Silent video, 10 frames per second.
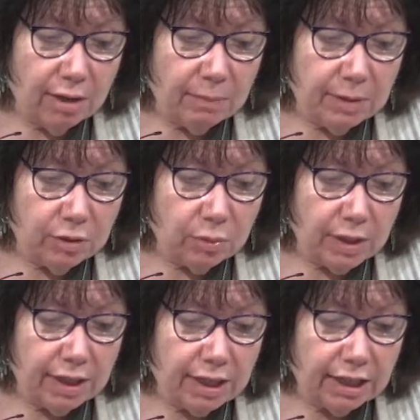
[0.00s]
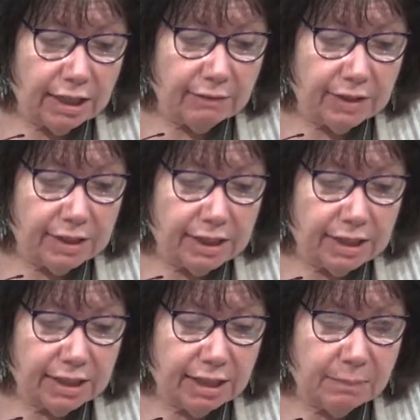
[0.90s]
between 11 and
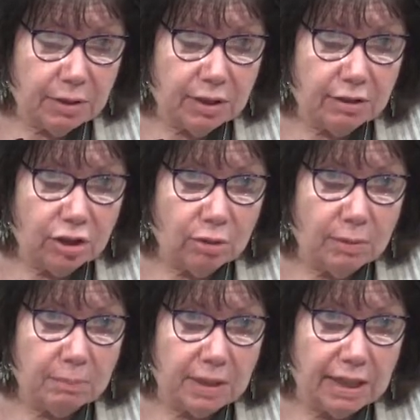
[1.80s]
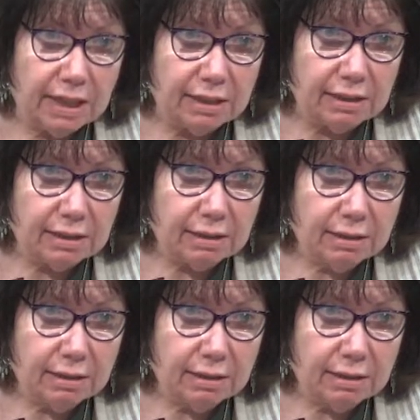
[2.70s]
16 million human beings.